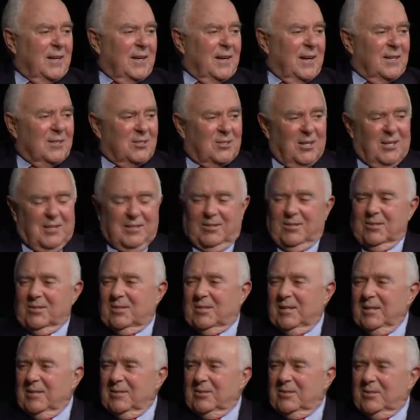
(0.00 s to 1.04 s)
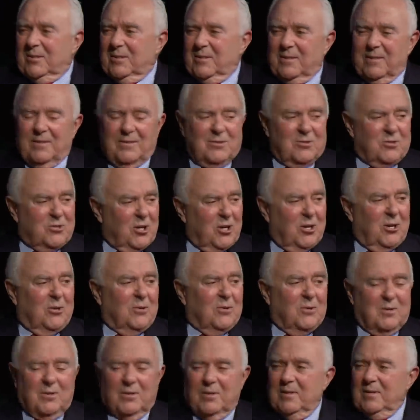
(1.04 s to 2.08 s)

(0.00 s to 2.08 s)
And Johnson says, Joe,